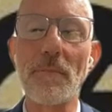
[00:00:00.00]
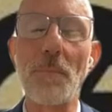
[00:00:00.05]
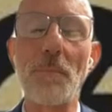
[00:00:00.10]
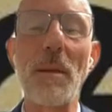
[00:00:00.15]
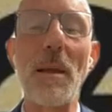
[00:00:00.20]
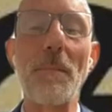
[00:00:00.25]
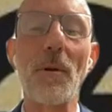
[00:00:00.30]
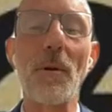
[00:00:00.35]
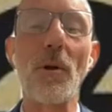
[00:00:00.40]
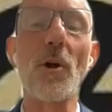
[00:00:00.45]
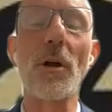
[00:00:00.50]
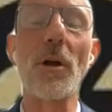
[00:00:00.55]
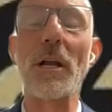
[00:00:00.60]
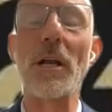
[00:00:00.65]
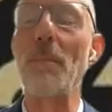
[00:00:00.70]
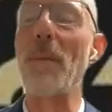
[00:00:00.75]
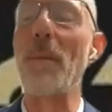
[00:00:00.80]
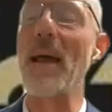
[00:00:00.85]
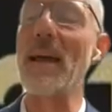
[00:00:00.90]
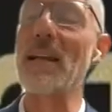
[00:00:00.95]
the people who are
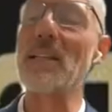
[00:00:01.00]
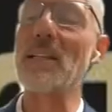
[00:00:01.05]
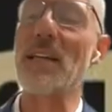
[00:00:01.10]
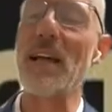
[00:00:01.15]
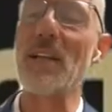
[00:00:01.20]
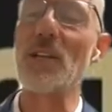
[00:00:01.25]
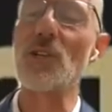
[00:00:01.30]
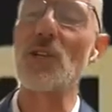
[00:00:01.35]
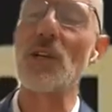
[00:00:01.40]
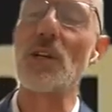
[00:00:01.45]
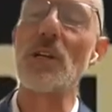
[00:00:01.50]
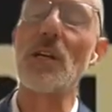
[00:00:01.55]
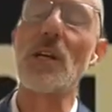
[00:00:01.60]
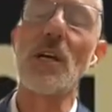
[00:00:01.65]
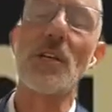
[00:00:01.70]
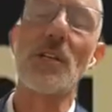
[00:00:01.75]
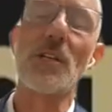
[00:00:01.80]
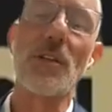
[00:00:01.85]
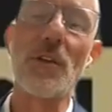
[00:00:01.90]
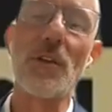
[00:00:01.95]
going to pay attention
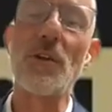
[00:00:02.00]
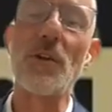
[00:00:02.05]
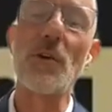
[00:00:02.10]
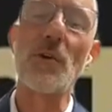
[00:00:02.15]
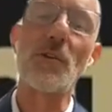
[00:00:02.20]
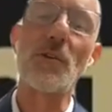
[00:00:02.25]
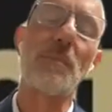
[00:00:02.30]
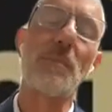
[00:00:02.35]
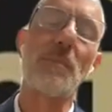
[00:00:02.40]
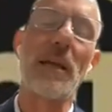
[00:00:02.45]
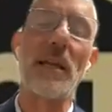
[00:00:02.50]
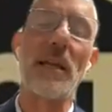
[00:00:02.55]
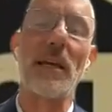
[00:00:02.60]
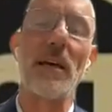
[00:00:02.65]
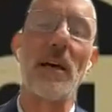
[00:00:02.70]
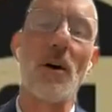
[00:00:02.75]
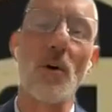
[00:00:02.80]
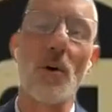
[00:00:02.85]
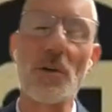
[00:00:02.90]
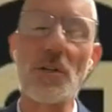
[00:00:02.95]
to the news
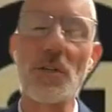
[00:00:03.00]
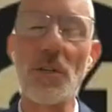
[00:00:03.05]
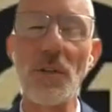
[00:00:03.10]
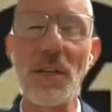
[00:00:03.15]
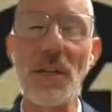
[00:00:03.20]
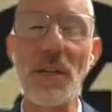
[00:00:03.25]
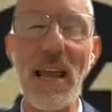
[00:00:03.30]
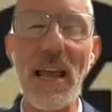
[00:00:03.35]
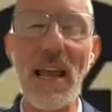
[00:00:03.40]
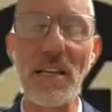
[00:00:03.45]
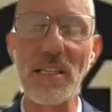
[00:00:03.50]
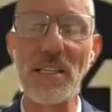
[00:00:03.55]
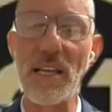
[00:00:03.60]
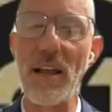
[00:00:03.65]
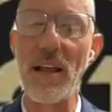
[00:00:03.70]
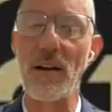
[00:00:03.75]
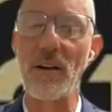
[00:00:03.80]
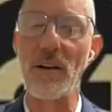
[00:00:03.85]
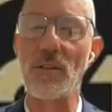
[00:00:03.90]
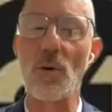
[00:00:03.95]
media or to the
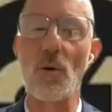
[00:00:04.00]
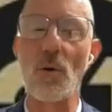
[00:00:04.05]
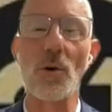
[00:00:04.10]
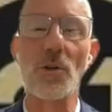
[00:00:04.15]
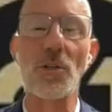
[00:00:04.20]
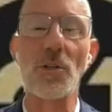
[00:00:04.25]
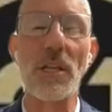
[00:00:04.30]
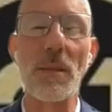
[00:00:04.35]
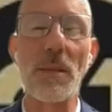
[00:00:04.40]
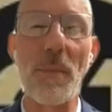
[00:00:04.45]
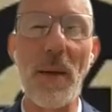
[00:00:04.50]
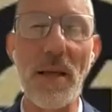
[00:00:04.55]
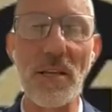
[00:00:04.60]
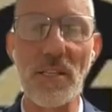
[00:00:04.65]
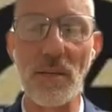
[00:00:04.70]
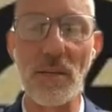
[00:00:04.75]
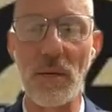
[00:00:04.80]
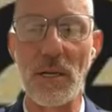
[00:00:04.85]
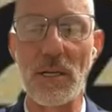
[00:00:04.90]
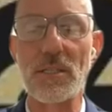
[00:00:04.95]
naysayers or to the
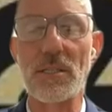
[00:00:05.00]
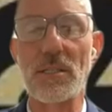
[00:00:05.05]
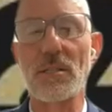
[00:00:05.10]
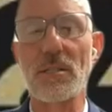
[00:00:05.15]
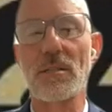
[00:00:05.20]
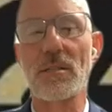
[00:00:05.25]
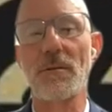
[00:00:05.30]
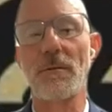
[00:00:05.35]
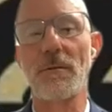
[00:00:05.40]
pessimists.